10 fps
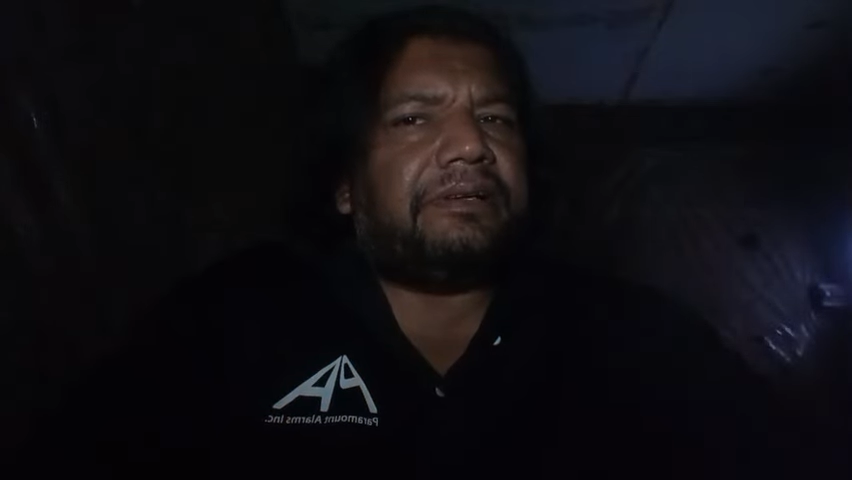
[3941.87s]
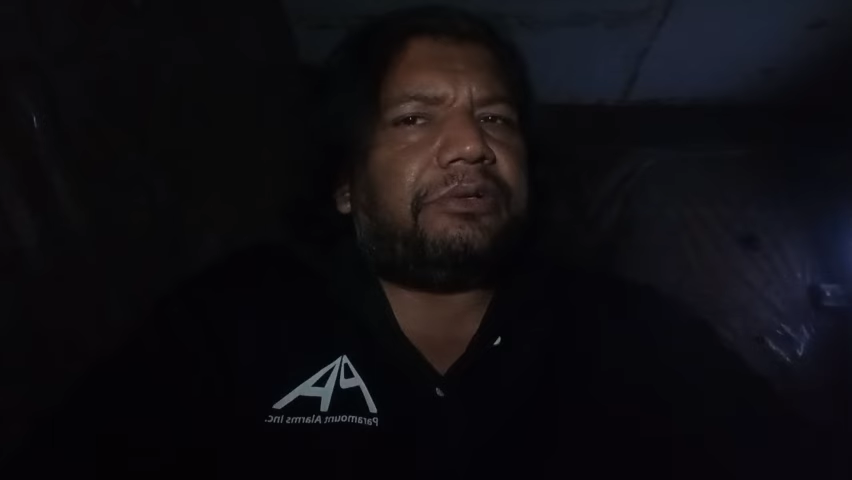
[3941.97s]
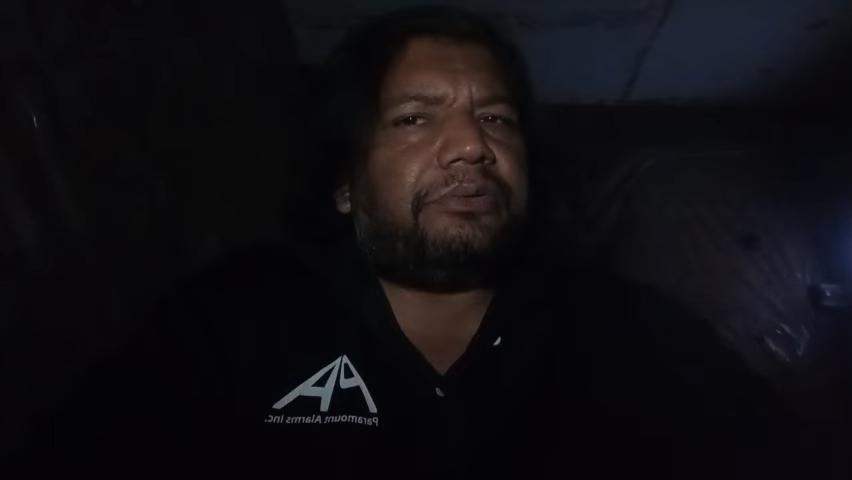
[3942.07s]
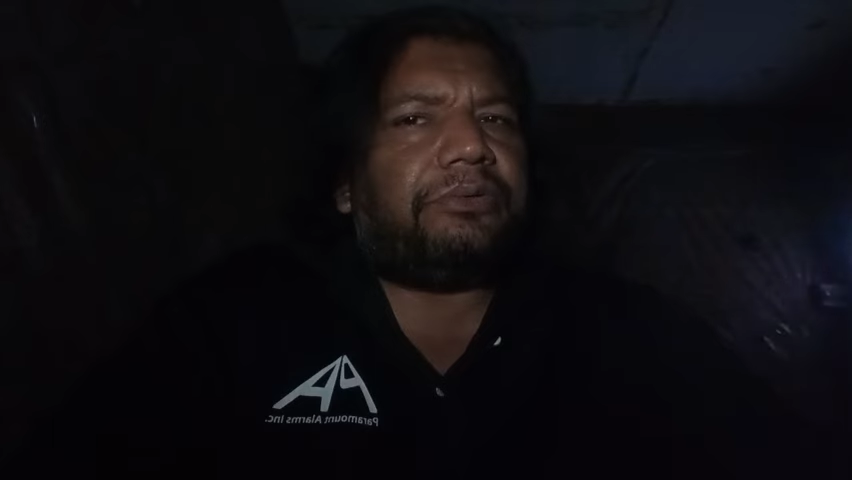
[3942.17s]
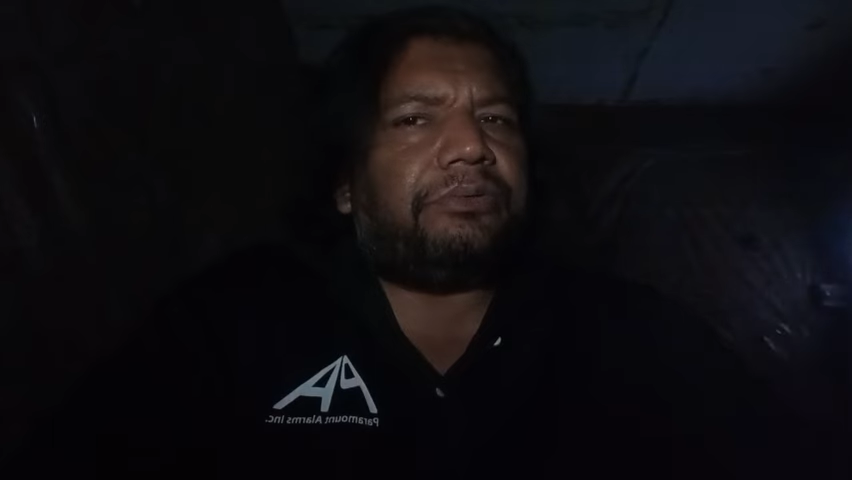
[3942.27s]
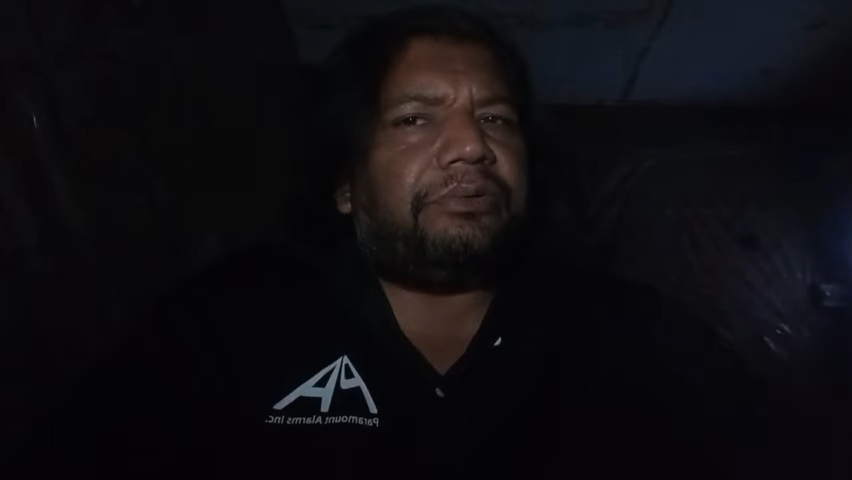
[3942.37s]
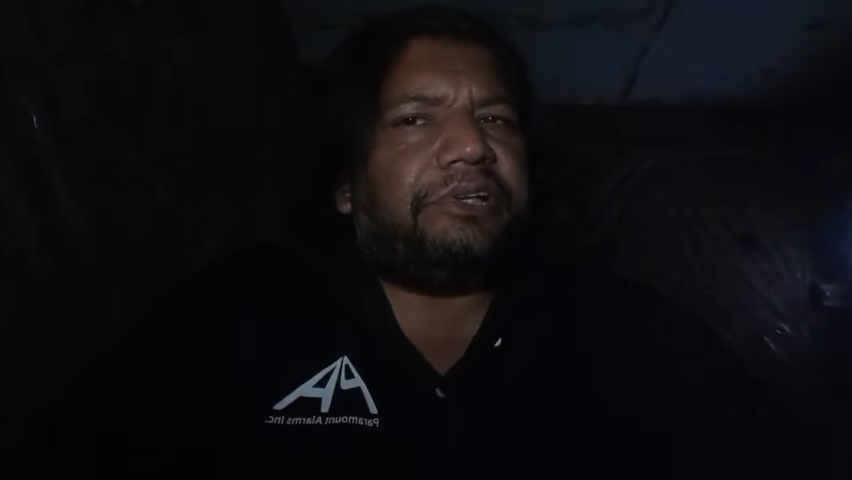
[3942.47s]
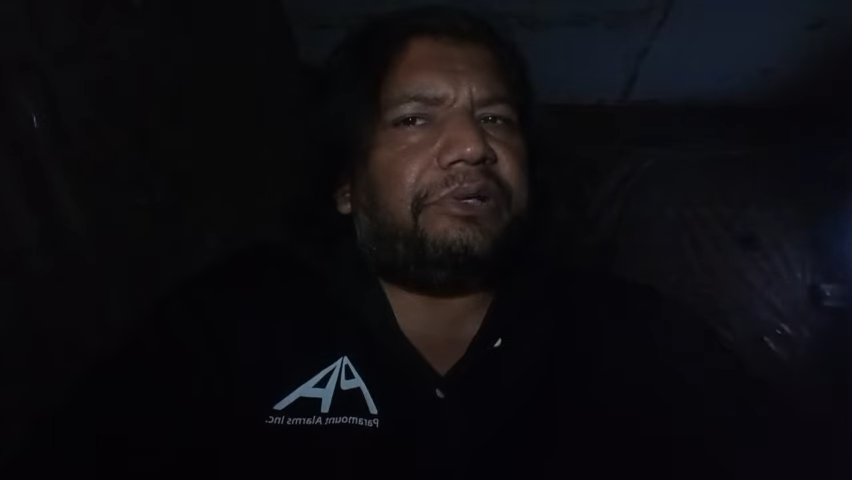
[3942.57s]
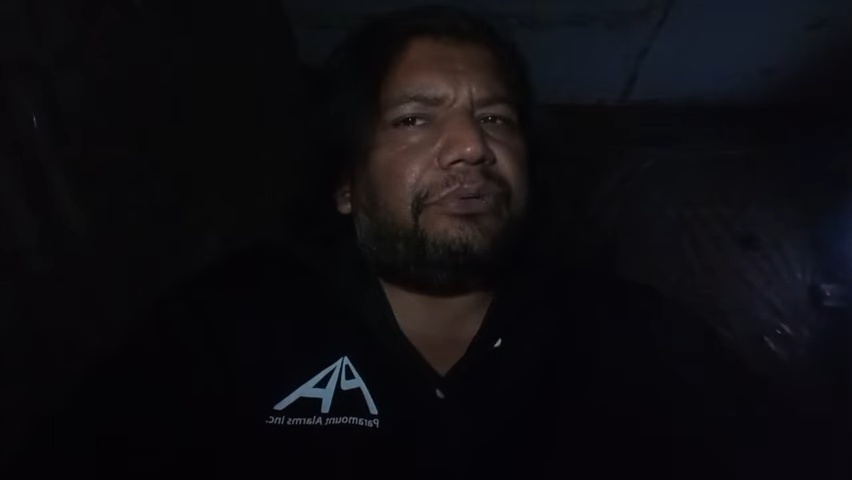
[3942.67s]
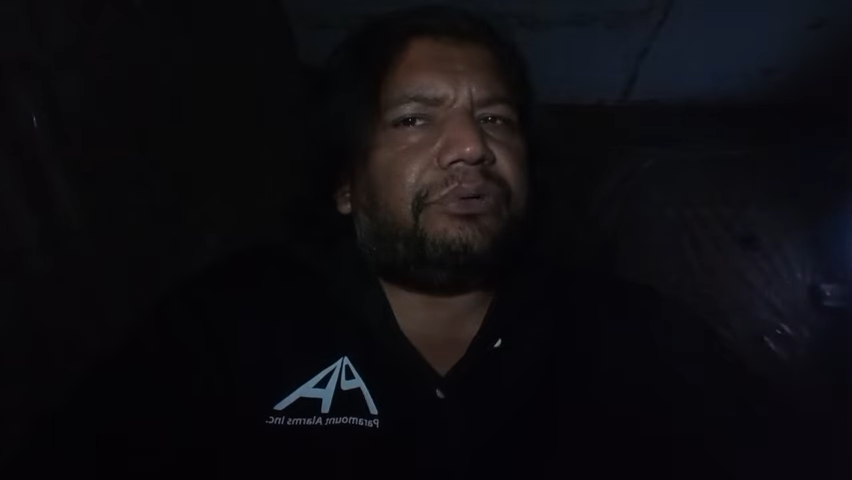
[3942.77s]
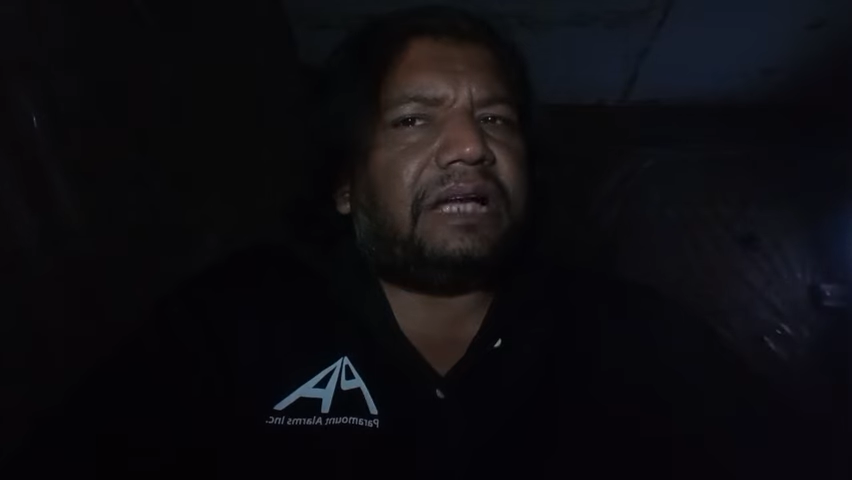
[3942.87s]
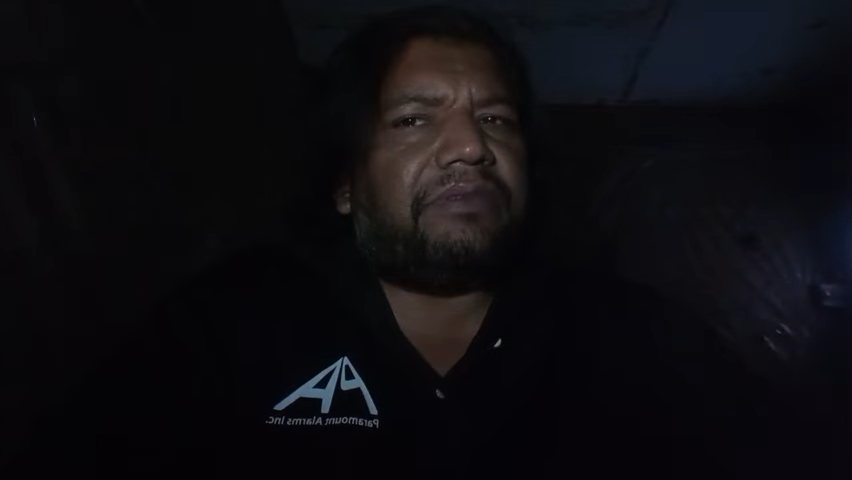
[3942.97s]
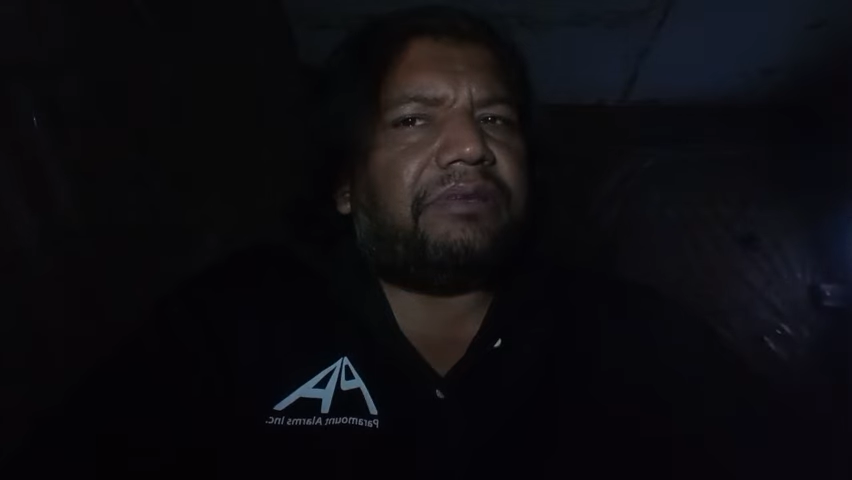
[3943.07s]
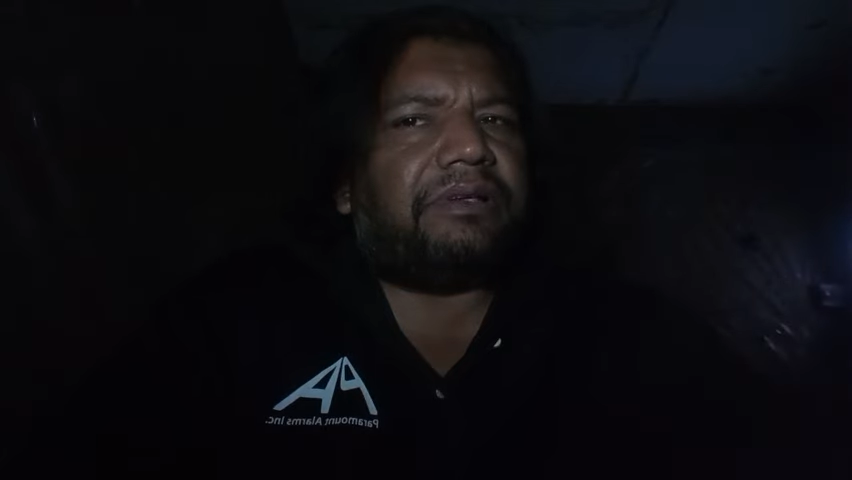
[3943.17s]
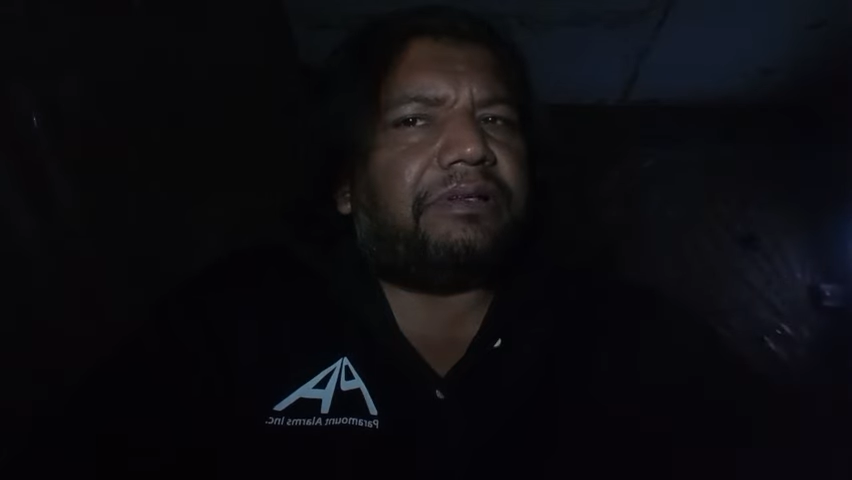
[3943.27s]
to new
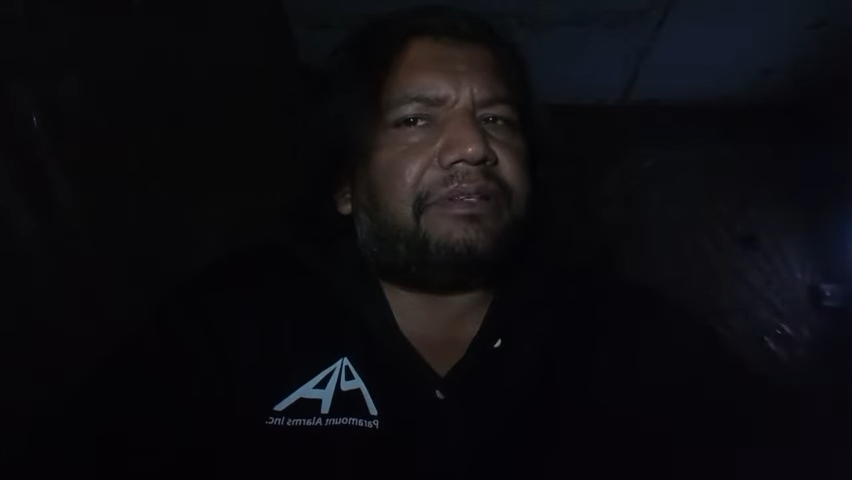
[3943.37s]
rival